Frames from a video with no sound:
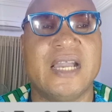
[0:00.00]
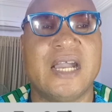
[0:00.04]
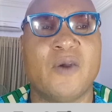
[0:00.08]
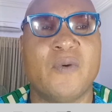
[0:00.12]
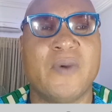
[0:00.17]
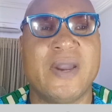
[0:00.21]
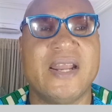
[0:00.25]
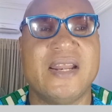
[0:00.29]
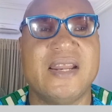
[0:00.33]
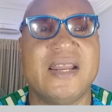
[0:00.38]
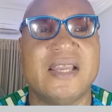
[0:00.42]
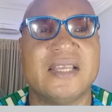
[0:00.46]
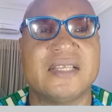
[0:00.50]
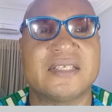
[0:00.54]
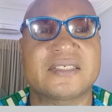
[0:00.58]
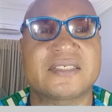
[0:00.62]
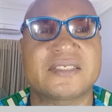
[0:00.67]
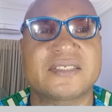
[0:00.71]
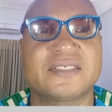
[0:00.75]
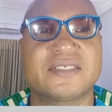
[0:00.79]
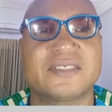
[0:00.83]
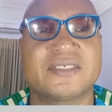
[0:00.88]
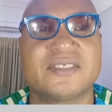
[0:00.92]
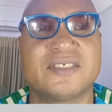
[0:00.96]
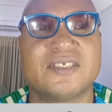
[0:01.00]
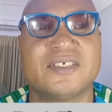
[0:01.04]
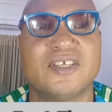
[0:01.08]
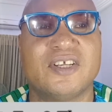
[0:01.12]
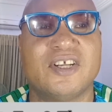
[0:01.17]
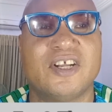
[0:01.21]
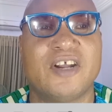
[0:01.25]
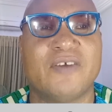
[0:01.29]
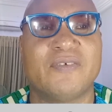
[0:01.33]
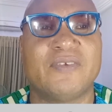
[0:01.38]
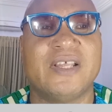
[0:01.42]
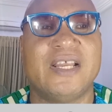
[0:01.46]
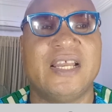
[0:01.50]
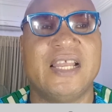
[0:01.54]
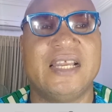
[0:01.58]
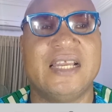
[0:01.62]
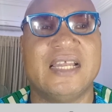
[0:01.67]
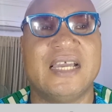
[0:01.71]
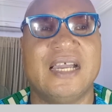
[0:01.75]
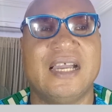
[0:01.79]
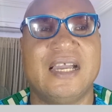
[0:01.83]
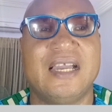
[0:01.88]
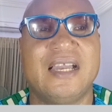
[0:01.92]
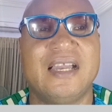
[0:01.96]
awareness of the
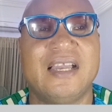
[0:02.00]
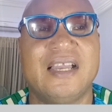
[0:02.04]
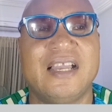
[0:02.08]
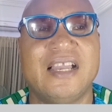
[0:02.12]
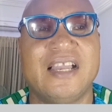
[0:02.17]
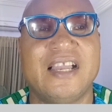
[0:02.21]
learner